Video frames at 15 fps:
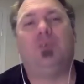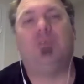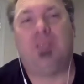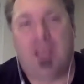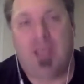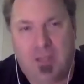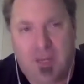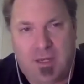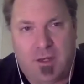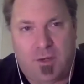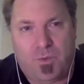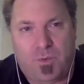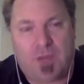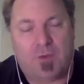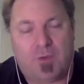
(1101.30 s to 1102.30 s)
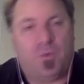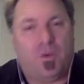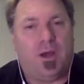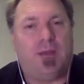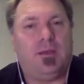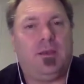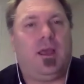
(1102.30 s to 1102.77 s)
attend Indieweek.
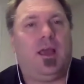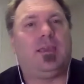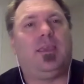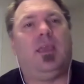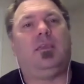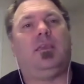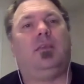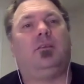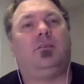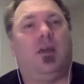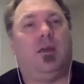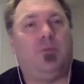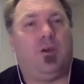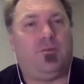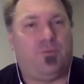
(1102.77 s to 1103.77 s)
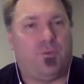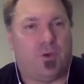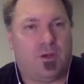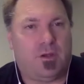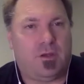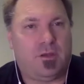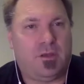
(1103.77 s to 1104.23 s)
One, I can't get time off
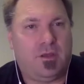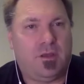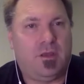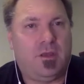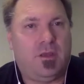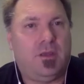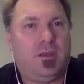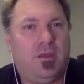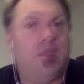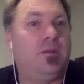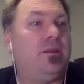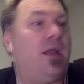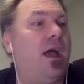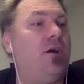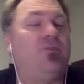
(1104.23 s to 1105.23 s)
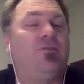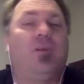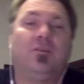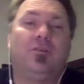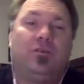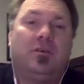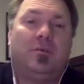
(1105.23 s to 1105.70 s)
work. Now I've
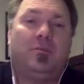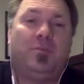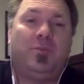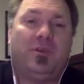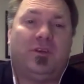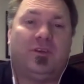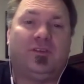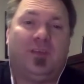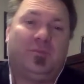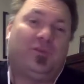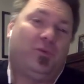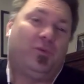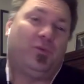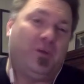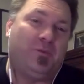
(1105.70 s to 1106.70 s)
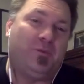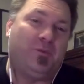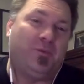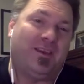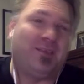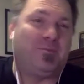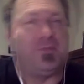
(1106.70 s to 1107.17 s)
got 2 computers set up, so while I'm
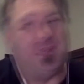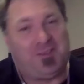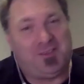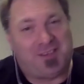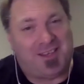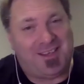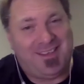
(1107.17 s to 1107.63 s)
working, I'm listening.